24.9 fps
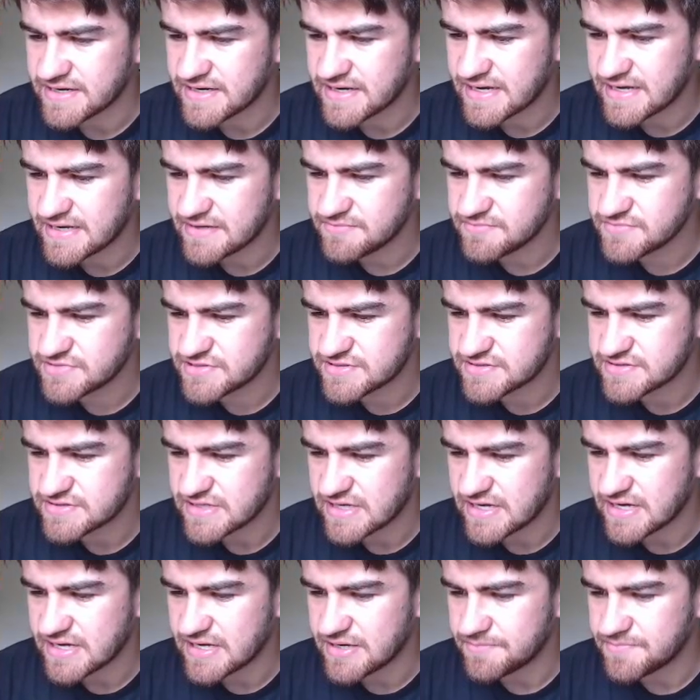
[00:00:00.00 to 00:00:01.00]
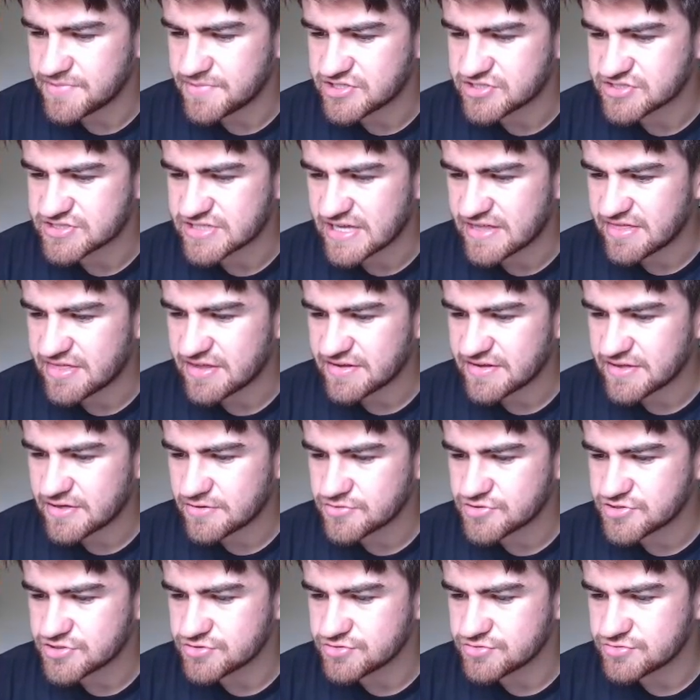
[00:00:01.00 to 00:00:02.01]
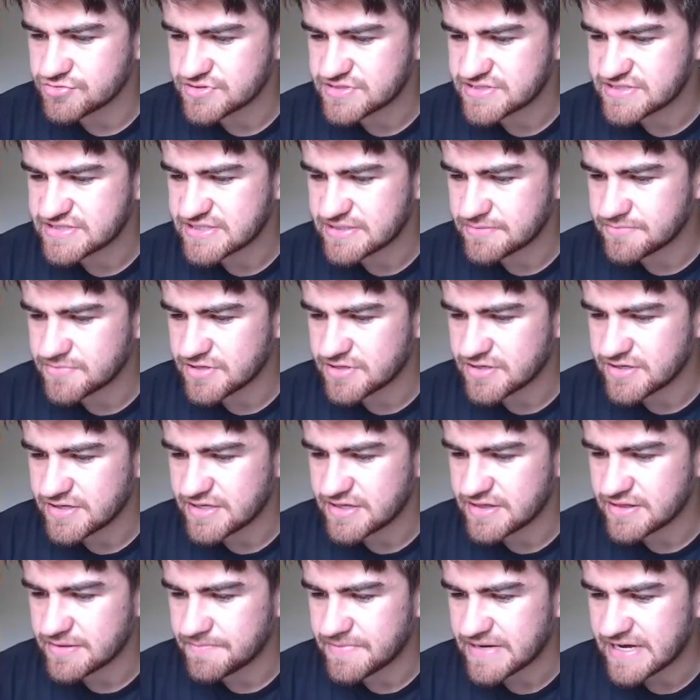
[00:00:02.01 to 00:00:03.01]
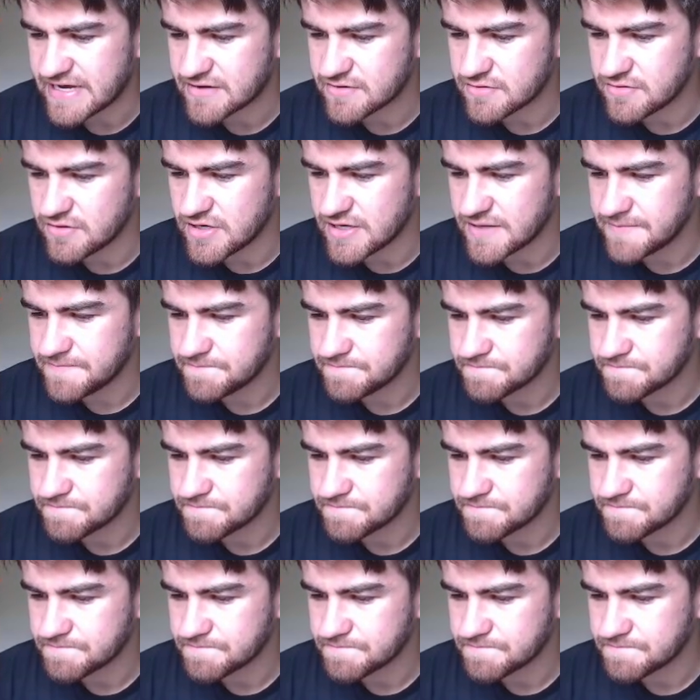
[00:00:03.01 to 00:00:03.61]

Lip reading: games, because I think they'll do similar in the backline,